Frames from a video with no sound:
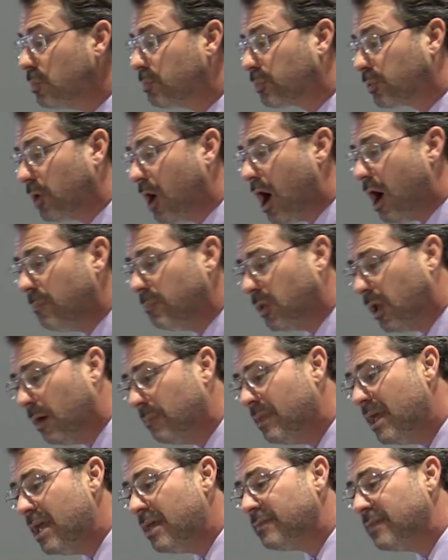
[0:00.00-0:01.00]

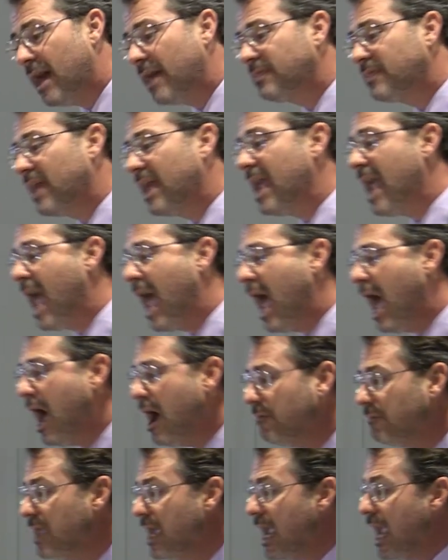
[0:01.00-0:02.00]
problem that they
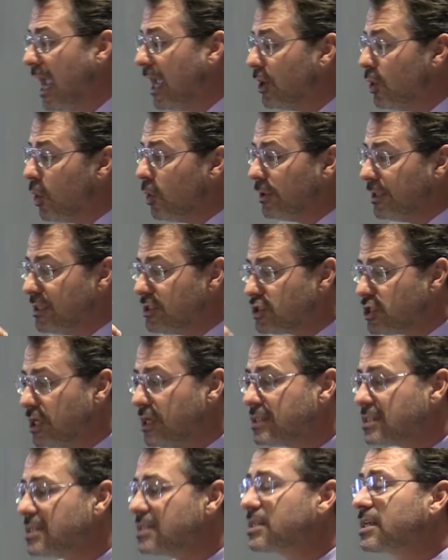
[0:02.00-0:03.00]
have, and only
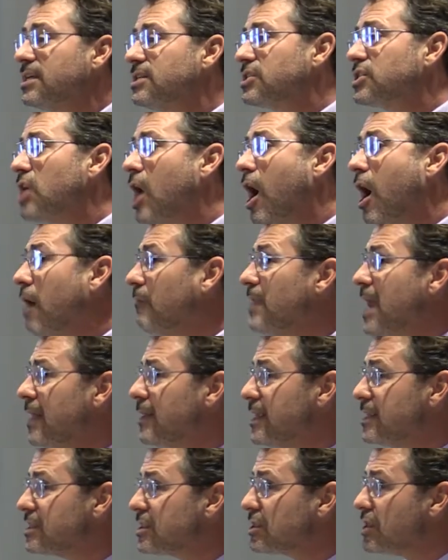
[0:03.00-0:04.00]
Jesus can solve.
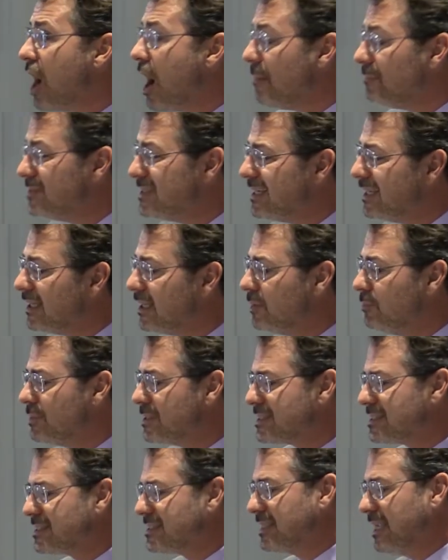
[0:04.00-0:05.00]
They stopped dealing
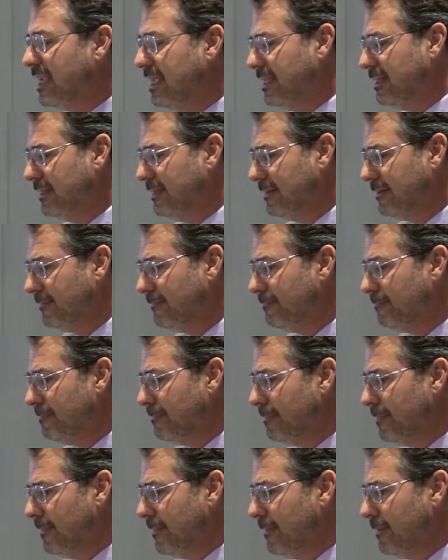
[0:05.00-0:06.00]
with sin.
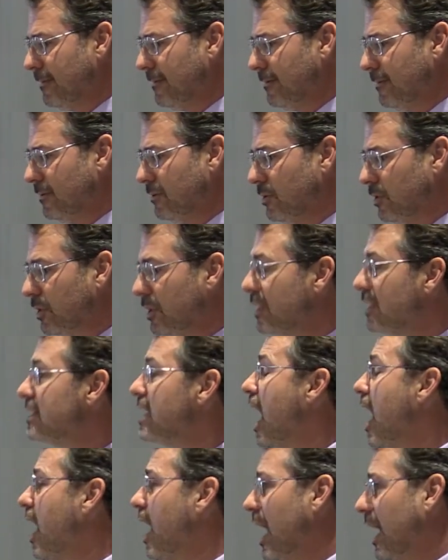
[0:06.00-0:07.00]
You're going to
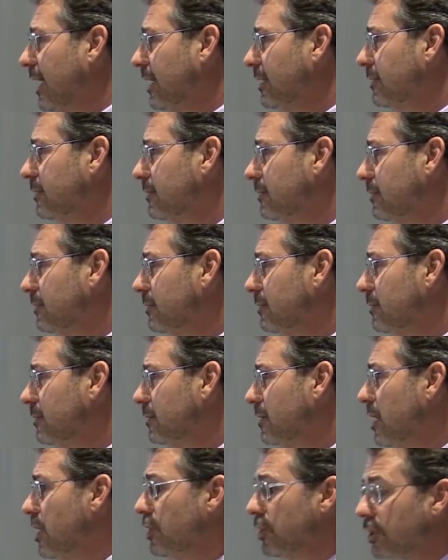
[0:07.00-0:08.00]
die.
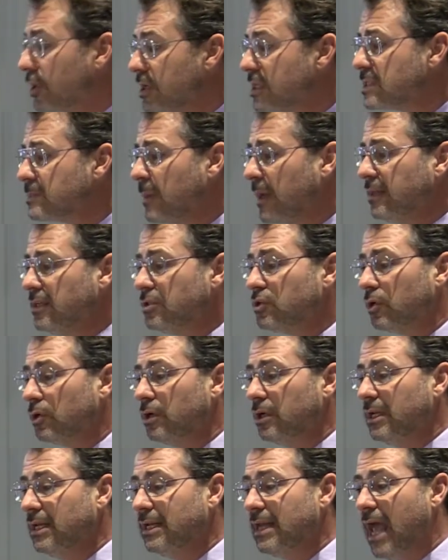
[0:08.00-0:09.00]
You're going to spend
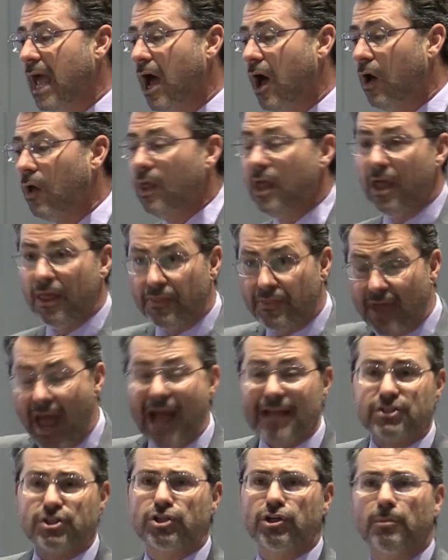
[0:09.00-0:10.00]
eternity in hell.
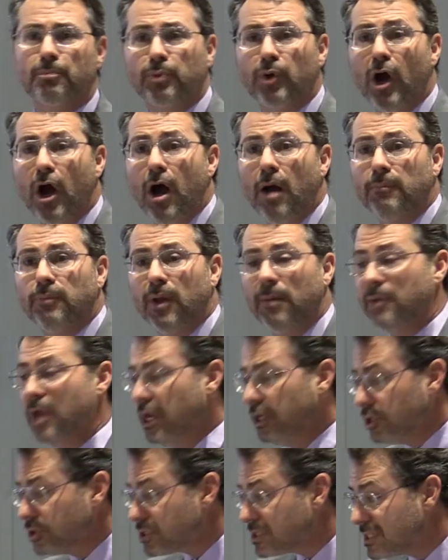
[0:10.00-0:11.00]
That's your problem.
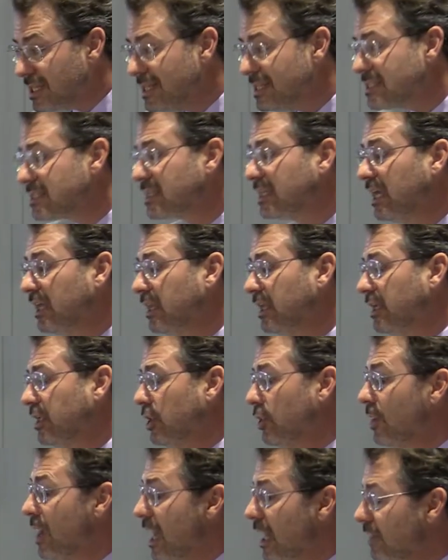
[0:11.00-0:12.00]
Your sin is killing
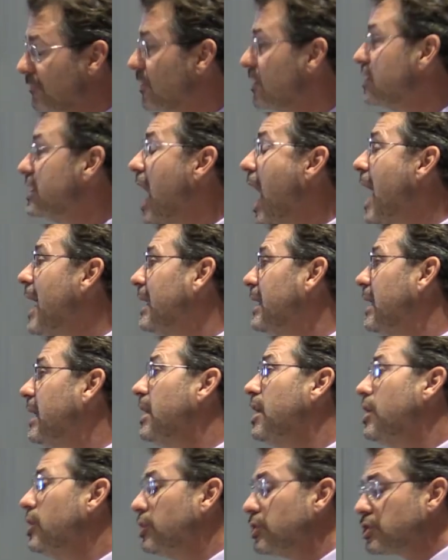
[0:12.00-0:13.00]
you. And if you die in
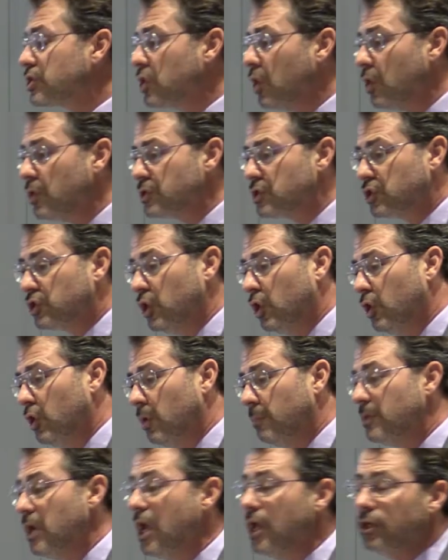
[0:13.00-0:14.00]
it, your soul's
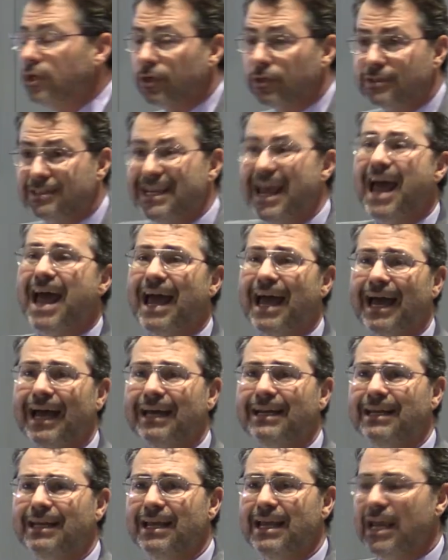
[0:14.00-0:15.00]
doomed. You're
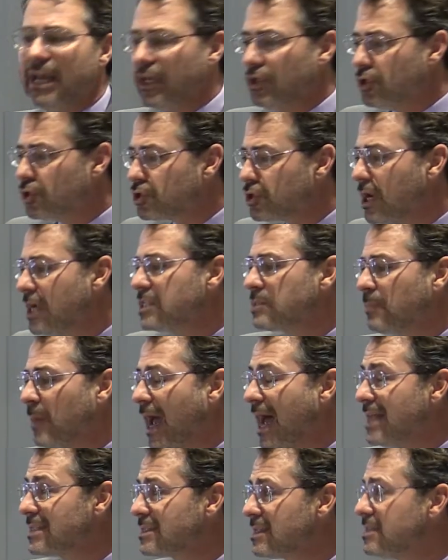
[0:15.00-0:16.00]
dead in your
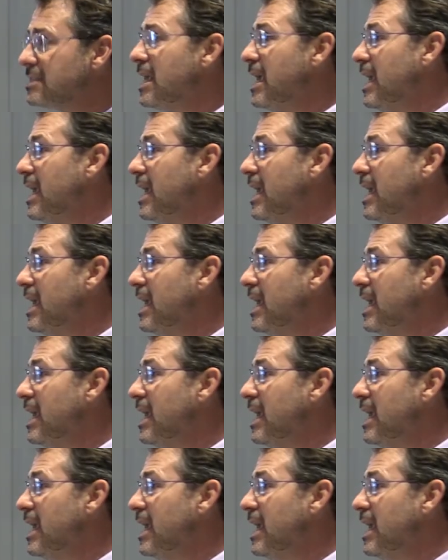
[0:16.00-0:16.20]
trespasses,